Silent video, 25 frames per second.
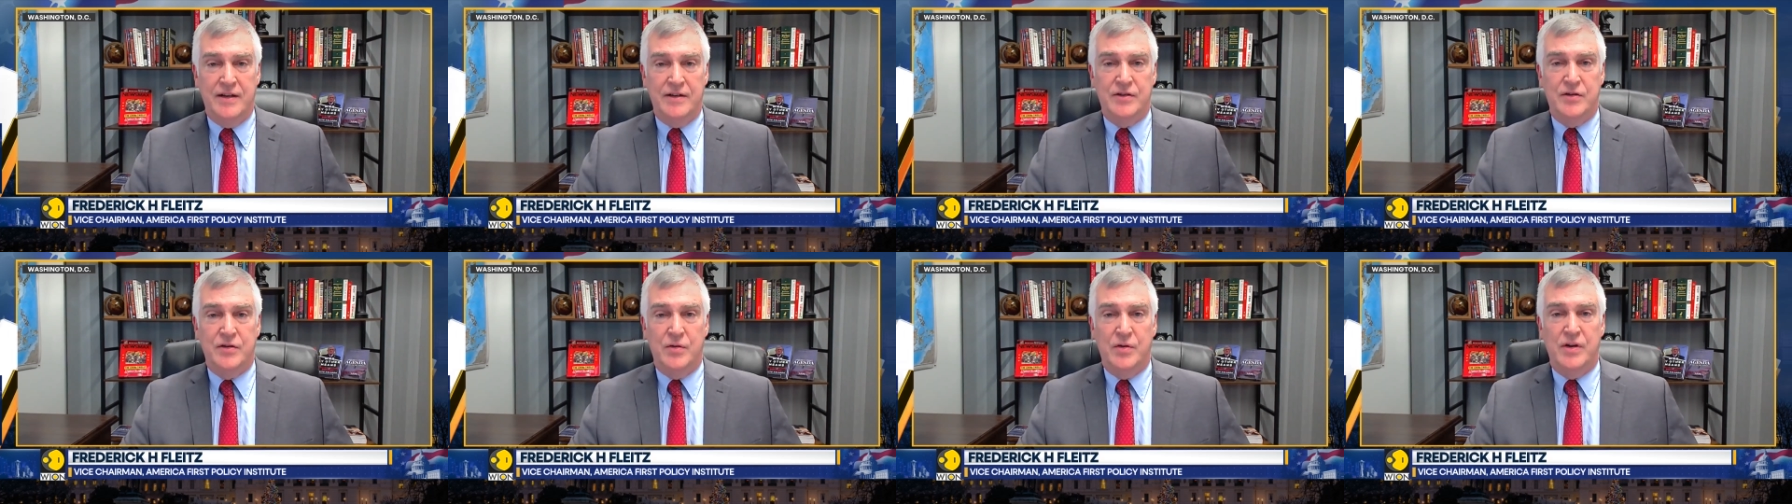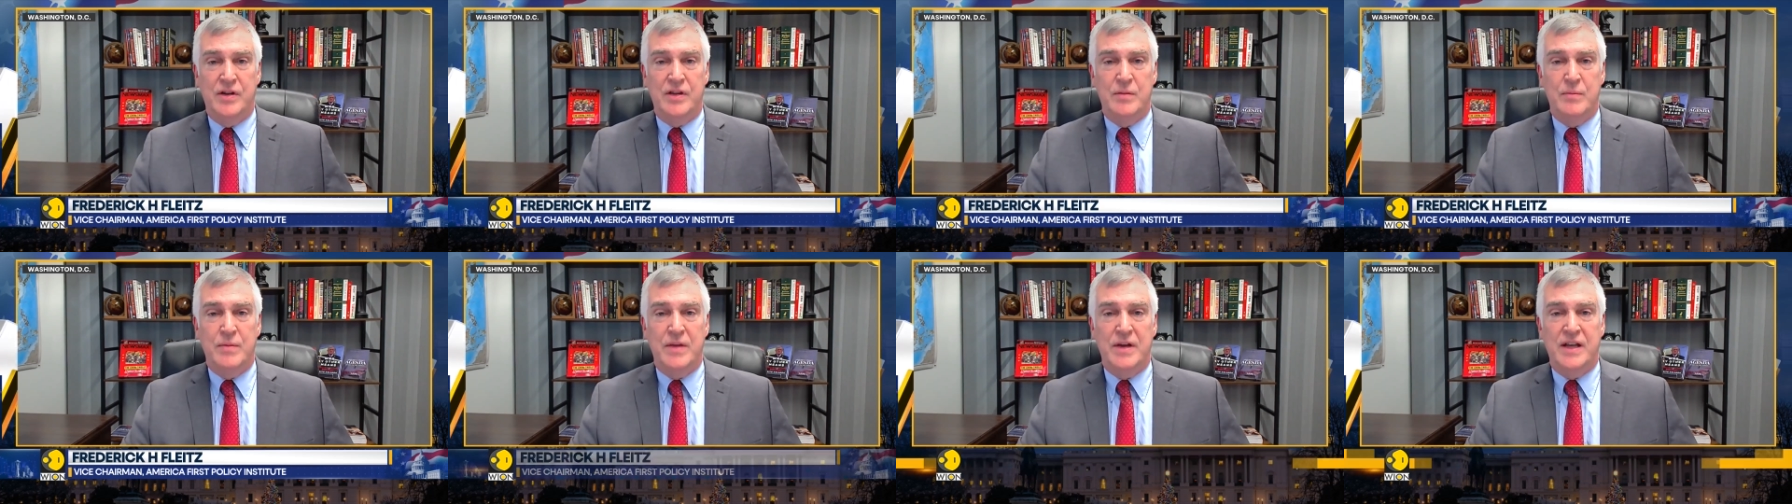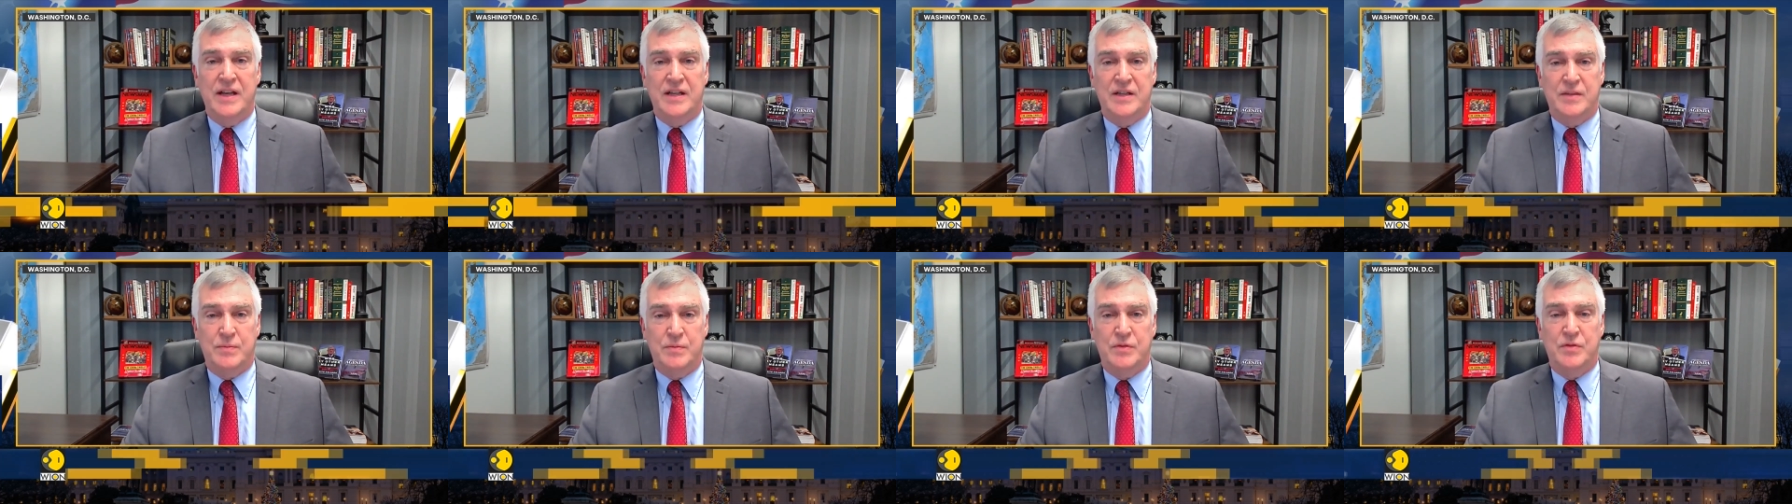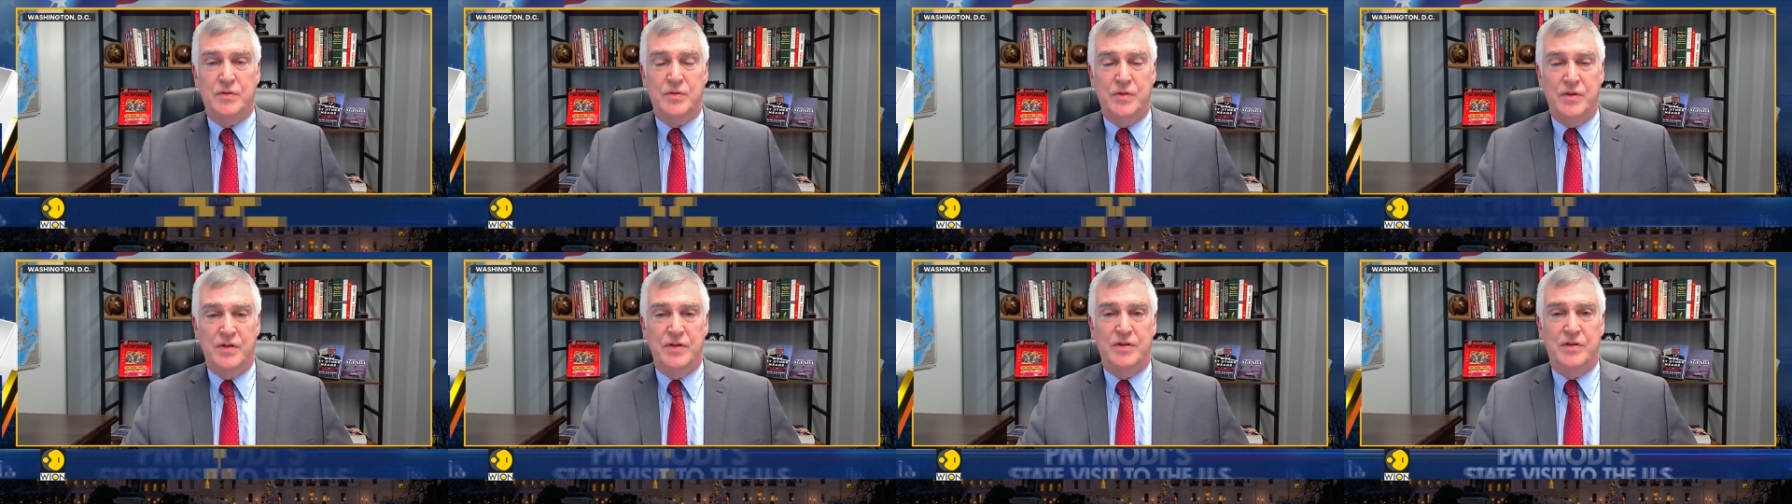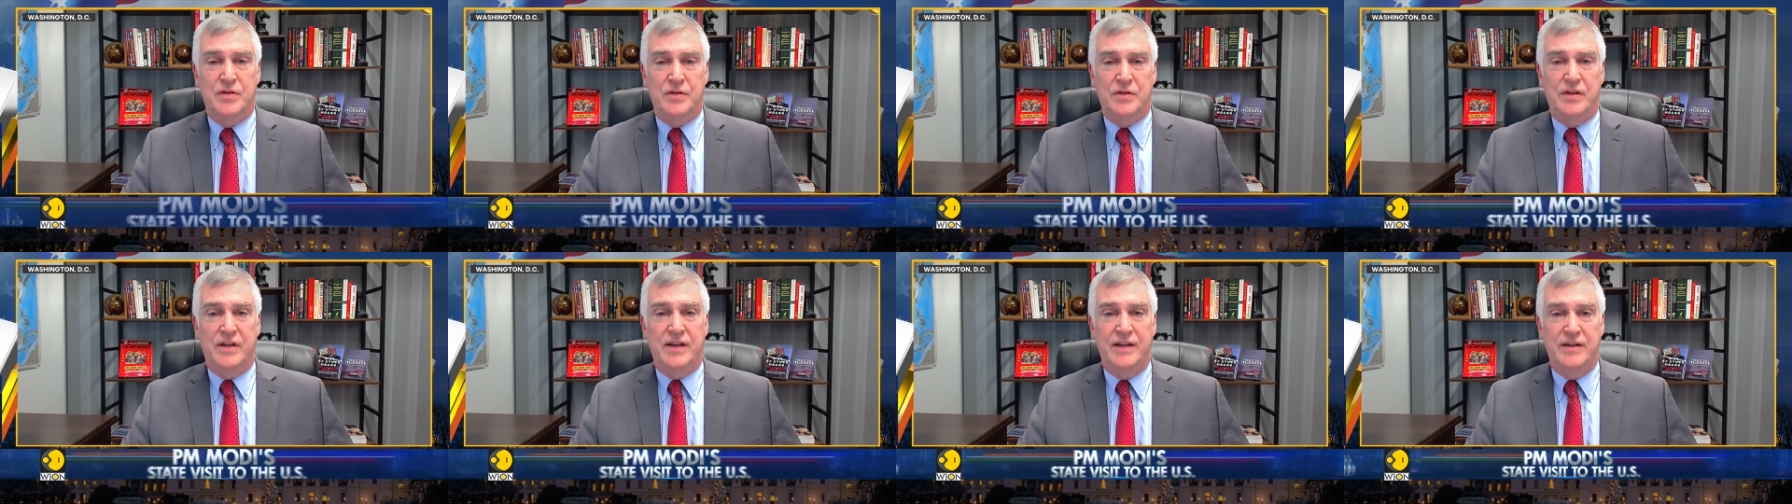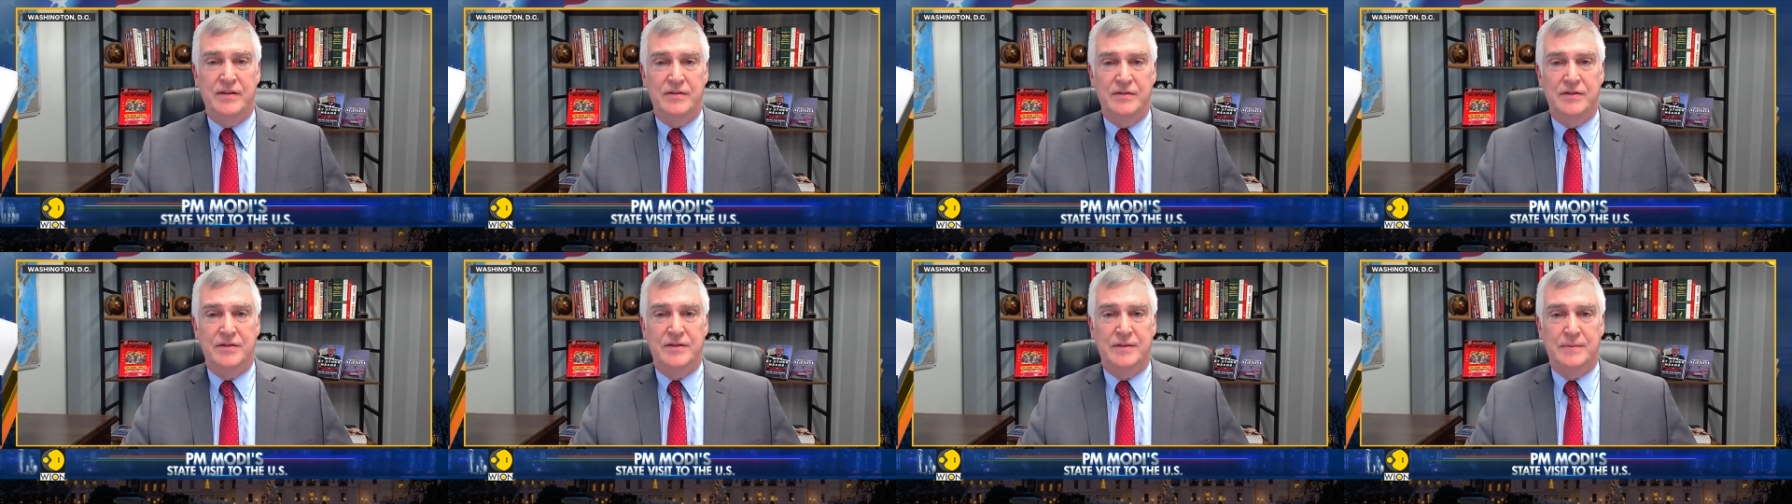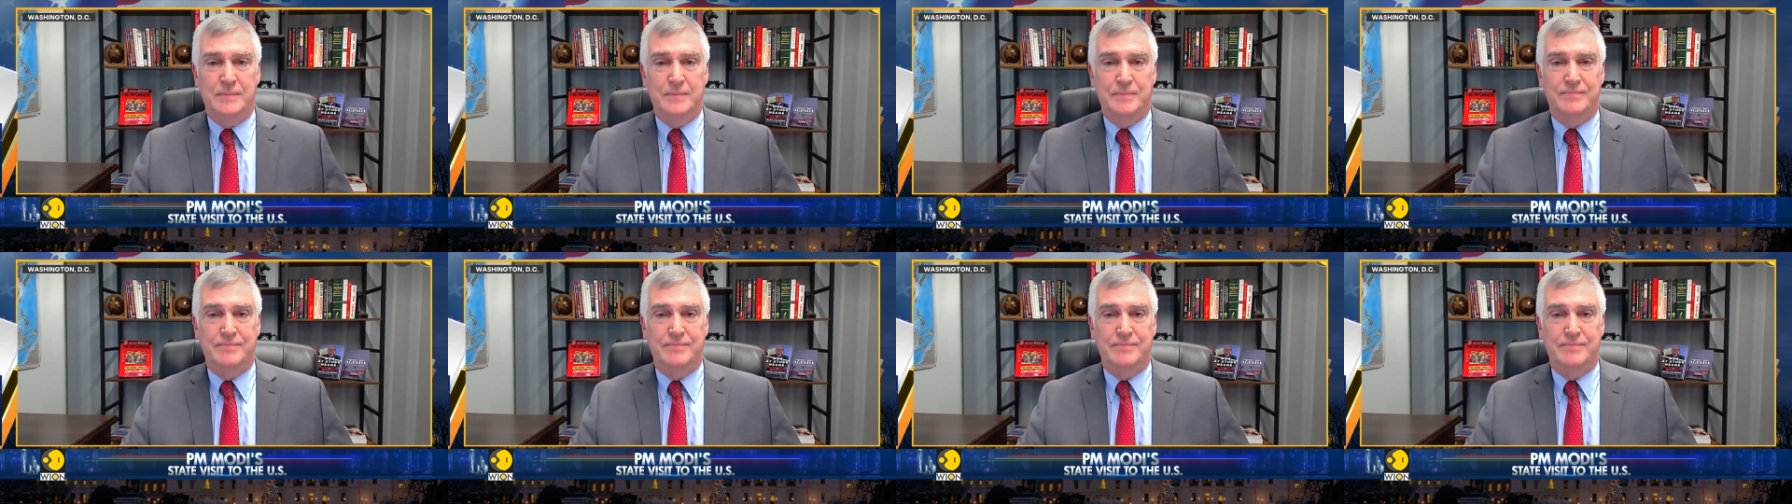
during the meetings between the two leaders.